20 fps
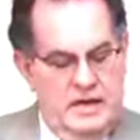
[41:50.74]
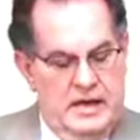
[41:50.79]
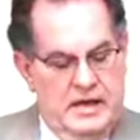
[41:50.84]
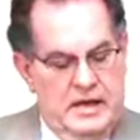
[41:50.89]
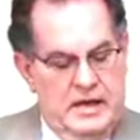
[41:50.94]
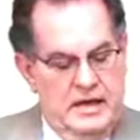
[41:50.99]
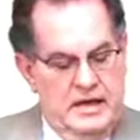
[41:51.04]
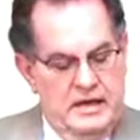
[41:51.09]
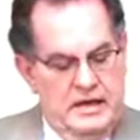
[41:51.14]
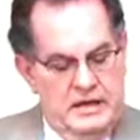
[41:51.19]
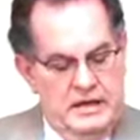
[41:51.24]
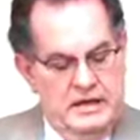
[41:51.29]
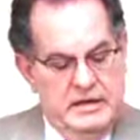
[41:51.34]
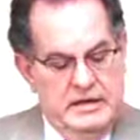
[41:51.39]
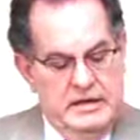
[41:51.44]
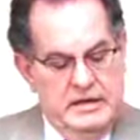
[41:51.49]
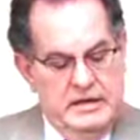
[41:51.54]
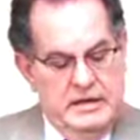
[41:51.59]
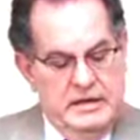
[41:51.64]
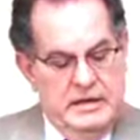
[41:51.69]
And uh,
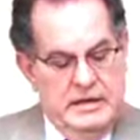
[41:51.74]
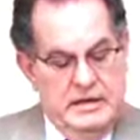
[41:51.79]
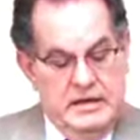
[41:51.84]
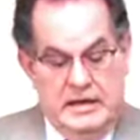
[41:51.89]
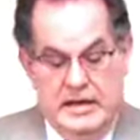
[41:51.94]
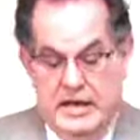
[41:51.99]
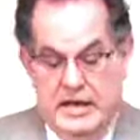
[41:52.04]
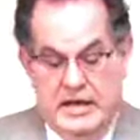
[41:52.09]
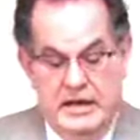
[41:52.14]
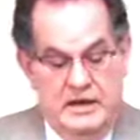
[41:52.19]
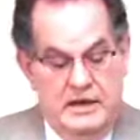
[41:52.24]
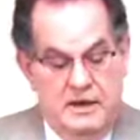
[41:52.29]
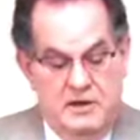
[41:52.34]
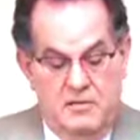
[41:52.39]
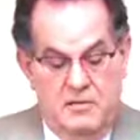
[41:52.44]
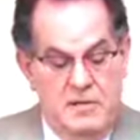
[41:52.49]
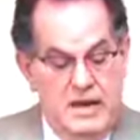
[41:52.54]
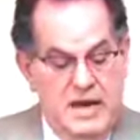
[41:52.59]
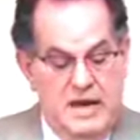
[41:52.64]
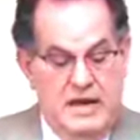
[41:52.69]
again,
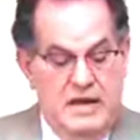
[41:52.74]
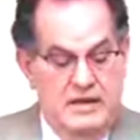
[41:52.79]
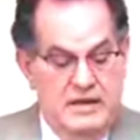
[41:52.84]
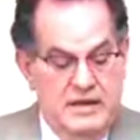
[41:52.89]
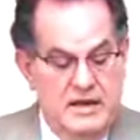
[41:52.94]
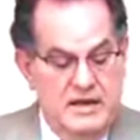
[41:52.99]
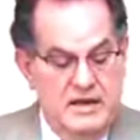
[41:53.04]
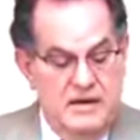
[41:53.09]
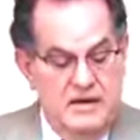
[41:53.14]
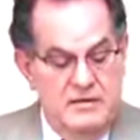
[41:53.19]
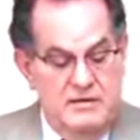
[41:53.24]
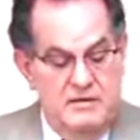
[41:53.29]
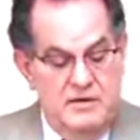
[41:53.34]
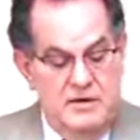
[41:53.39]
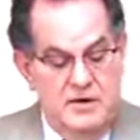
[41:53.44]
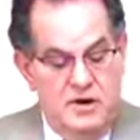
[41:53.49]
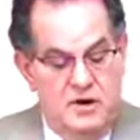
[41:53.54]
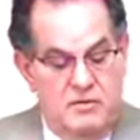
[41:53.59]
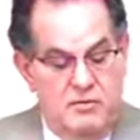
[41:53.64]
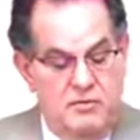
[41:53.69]
there are many that
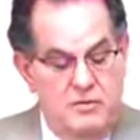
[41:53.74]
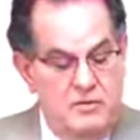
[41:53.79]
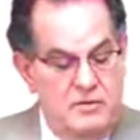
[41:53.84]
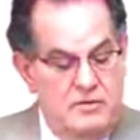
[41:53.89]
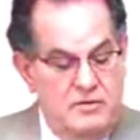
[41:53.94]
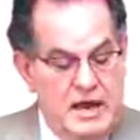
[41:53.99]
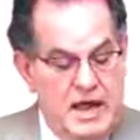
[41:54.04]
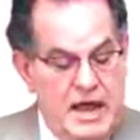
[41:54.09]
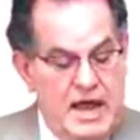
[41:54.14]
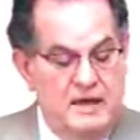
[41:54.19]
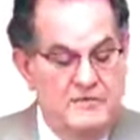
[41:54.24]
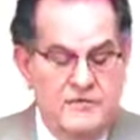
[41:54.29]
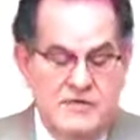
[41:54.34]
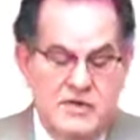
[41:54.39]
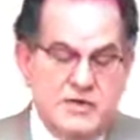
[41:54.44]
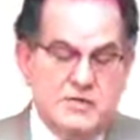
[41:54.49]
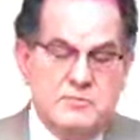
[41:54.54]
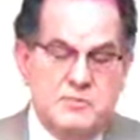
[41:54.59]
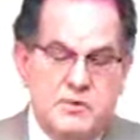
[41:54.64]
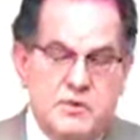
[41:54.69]
don't have
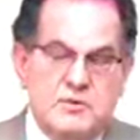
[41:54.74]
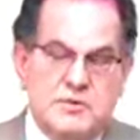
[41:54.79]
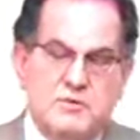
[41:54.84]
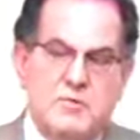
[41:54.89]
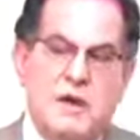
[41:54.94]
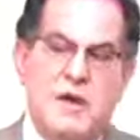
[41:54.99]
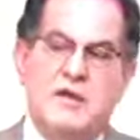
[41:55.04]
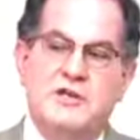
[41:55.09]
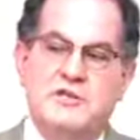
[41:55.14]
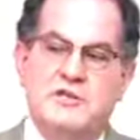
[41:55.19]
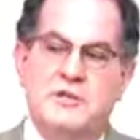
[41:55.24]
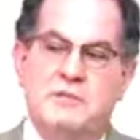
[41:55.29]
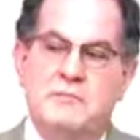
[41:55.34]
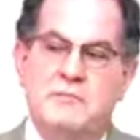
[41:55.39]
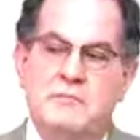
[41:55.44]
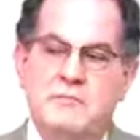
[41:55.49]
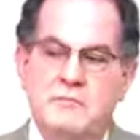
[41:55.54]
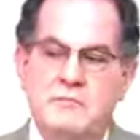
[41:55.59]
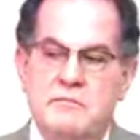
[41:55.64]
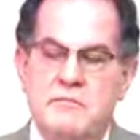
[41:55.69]
this persuasion.
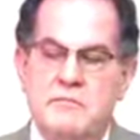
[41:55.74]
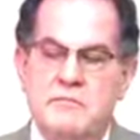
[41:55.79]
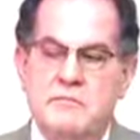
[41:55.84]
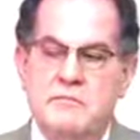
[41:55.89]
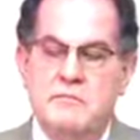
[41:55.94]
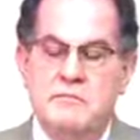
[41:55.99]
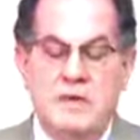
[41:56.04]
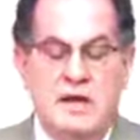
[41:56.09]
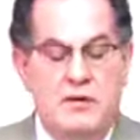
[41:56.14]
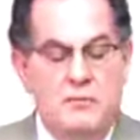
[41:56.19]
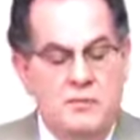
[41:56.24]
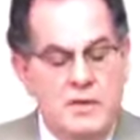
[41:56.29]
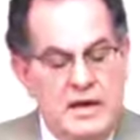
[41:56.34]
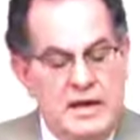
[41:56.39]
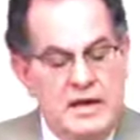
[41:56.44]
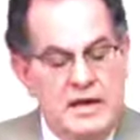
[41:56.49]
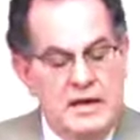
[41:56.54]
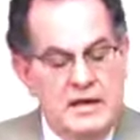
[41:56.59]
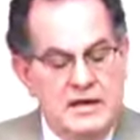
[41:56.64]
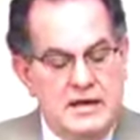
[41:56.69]
They
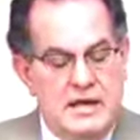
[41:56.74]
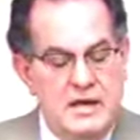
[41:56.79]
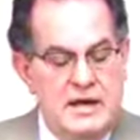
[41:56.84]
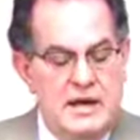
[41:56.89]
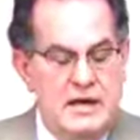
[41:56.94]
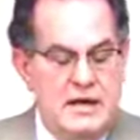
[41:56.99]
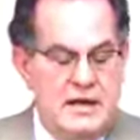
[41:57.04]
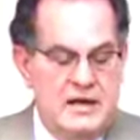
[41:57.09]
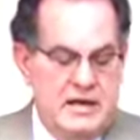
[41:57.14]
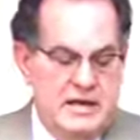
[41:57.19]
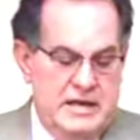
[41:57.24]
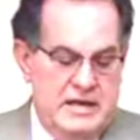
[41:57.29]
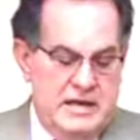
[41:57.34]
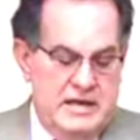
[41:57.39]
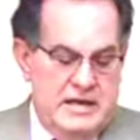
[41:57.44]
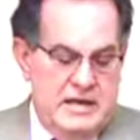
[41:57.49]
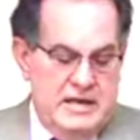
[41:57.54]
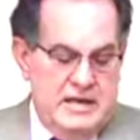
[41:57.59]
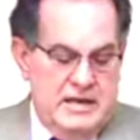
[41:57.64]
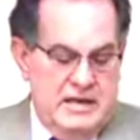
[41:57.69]
read it, and
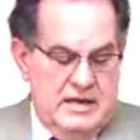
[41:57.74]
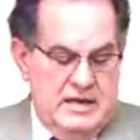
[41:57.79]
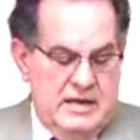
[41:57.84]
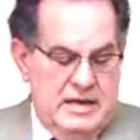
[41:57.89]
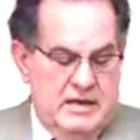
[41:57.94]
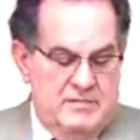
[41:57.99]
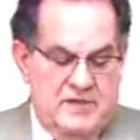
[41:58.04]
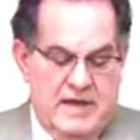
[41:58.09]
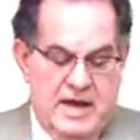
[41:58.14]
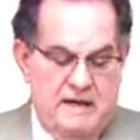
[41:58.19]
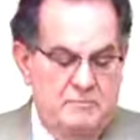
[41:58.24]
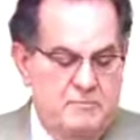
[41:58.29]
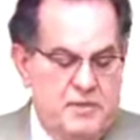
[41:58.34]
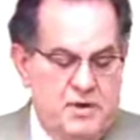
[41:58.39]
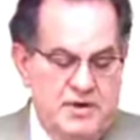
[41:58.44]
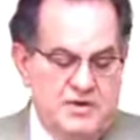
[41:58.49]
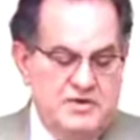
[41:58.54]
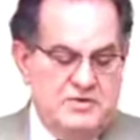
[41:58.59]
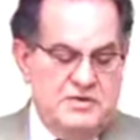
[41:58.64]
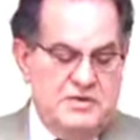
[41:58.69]
I've had
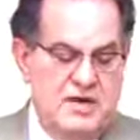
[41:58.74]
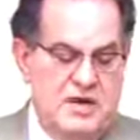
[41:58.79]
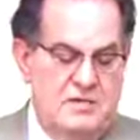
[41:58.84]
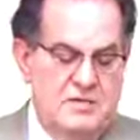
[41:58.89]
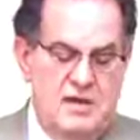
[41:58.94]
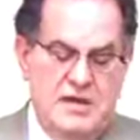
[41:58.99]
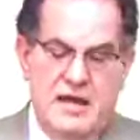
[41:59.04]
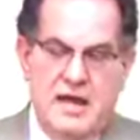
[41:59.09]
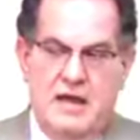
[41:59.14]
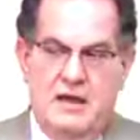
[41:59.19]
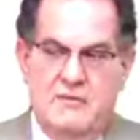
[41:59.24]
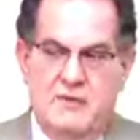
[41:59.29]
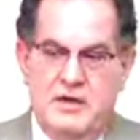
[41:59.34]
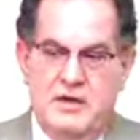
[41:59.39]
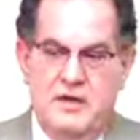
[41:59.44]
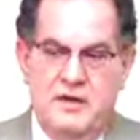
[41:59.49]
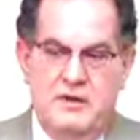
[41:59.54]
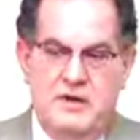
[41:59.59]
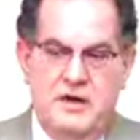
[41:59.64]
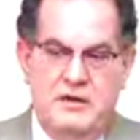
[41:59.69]
preachers tell me that.
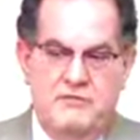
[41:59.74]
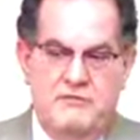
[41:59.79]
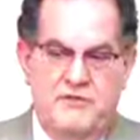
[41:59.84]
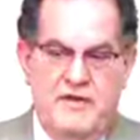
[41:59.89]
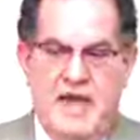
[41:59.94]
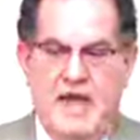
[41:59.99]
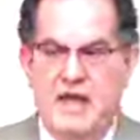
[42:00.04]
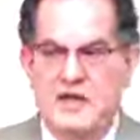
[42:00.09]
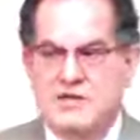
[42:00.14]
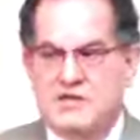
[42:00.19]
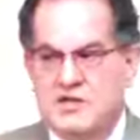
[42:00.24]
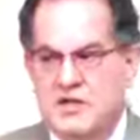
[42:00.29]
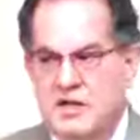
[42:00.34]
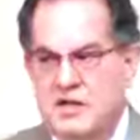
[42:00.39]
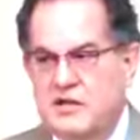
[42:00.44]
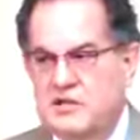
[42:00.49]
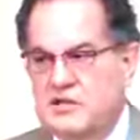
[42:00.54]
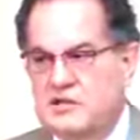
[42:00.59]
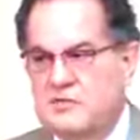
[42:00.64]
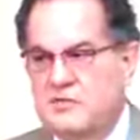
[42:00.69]
Well, you're an
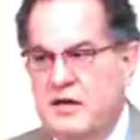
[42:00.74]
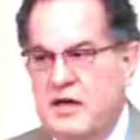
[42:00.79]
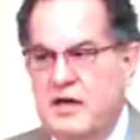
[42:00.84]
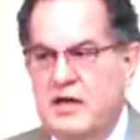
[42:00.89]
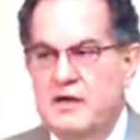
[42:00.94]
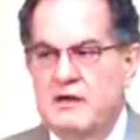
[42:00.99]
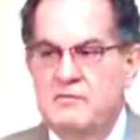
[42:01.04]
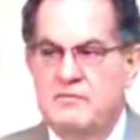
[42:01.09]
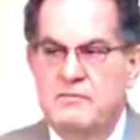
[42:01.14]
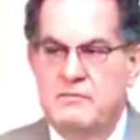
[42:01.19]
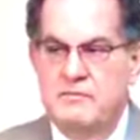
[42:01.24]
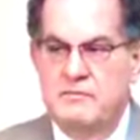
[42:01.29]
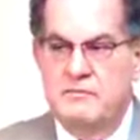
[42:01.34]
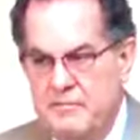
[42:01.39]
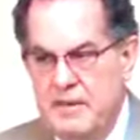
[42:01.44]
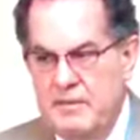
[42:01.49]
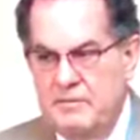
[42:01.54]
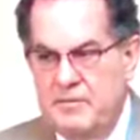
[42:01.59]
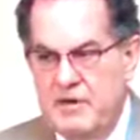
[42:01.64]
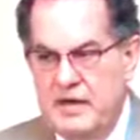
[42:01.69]
evangelist, but
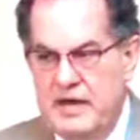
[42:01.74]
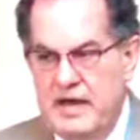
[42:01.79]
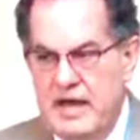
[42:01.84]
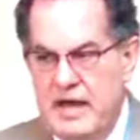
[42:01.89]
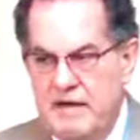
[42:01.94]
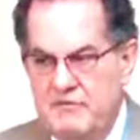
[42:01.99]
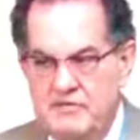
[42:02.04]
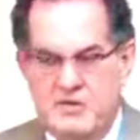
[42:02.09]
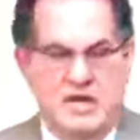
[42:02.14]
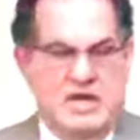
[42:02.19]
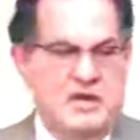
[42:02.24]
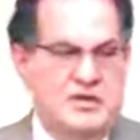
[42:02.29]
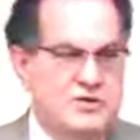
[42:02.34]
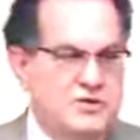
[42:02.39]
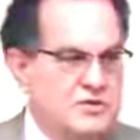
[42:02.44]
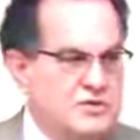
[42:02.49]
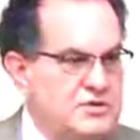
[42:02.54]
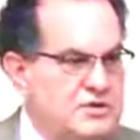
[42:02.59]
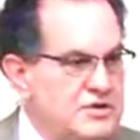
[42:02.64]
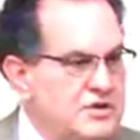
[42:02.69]
people need to have
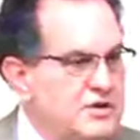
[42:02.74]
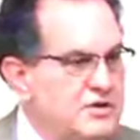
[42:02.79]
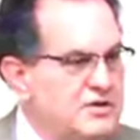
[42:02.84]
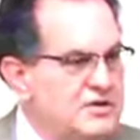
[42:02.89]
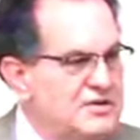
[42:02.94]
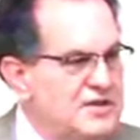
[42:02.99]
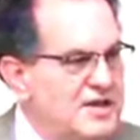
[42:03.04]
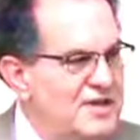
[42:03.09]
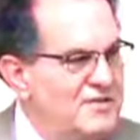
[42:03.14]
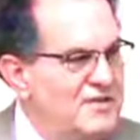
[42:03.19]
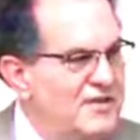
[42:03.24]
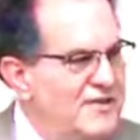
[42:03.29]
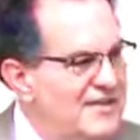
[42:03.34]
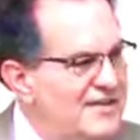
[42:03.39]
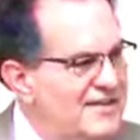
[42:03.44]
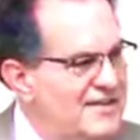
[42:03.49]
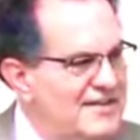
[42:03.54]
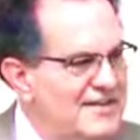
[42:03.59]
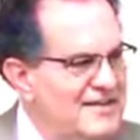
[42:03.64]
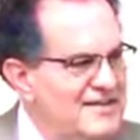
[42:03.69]
teachers too, as if
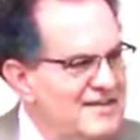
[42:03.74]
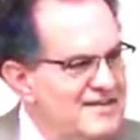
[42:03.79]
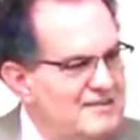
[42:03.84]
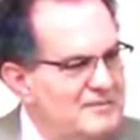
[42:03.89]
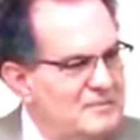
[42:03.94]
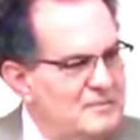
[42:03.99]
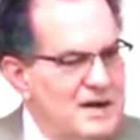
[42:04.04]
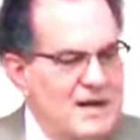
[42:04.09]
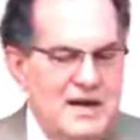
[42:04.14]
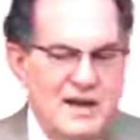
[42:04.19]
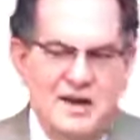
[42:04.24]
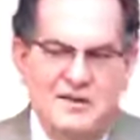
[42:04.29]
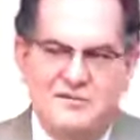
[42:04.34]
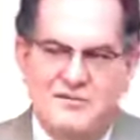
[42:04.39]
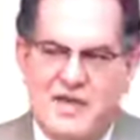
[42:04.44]
being an